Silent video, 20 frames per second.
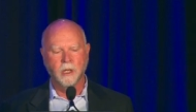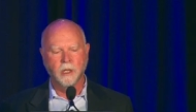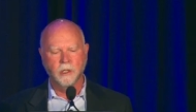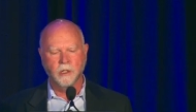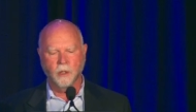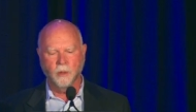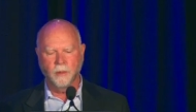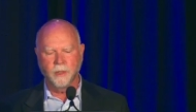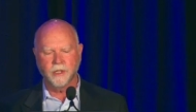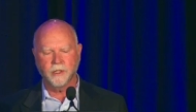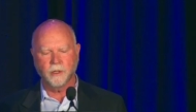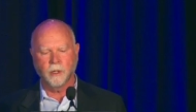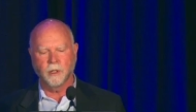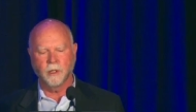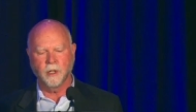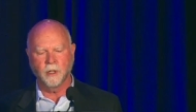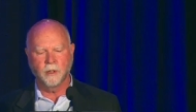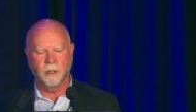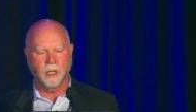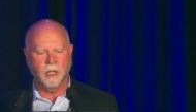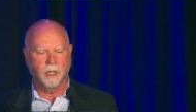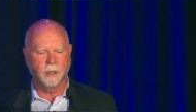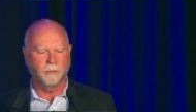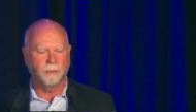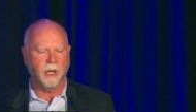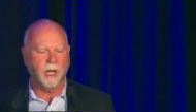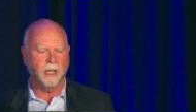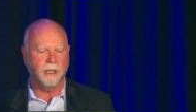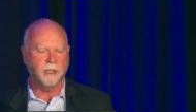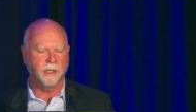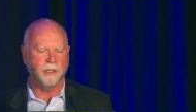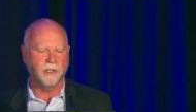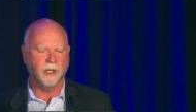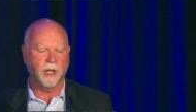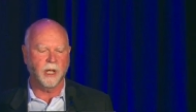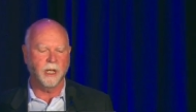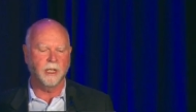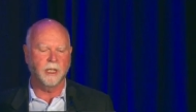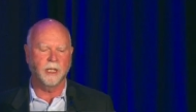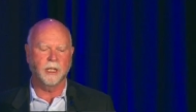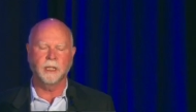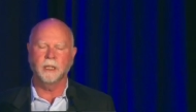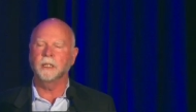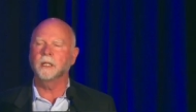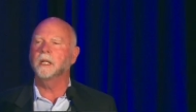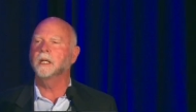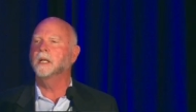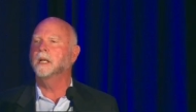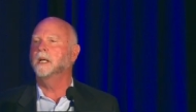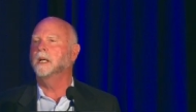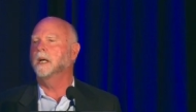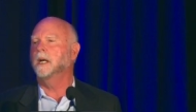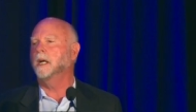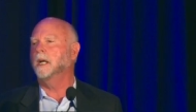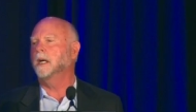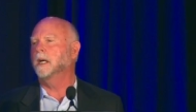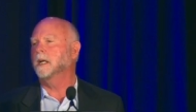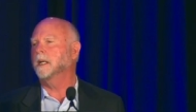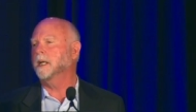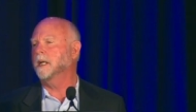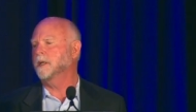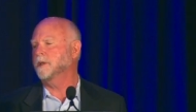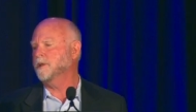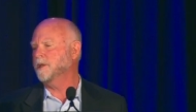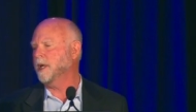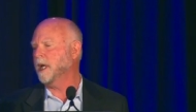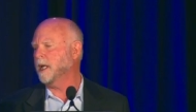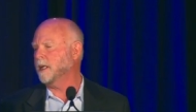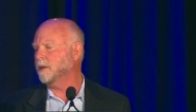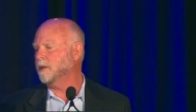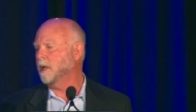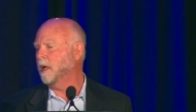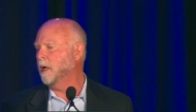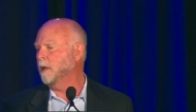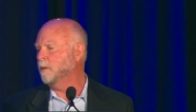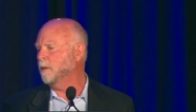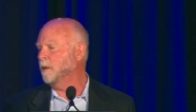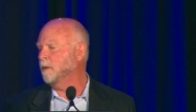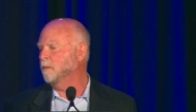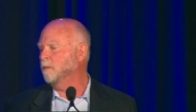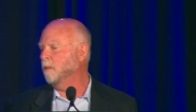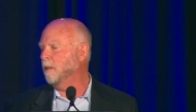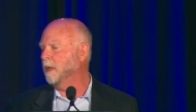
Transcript: So we started uh, by designing uh, cassettes, one hundred and